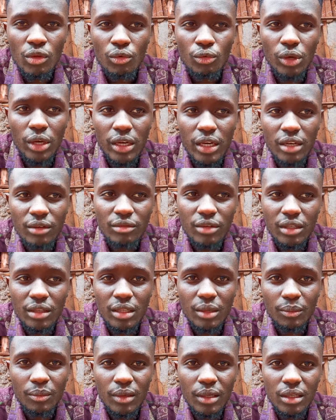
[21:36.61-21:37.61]
we arrived at
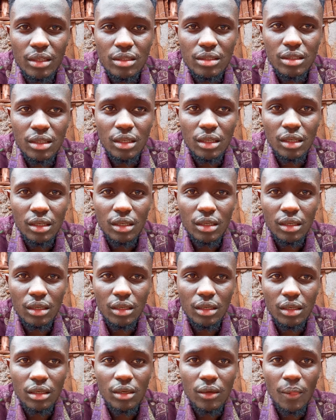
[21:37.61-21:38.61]
the place
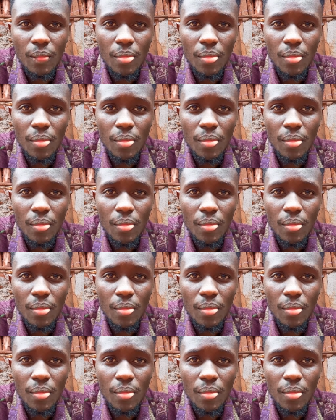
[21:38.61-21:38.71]
and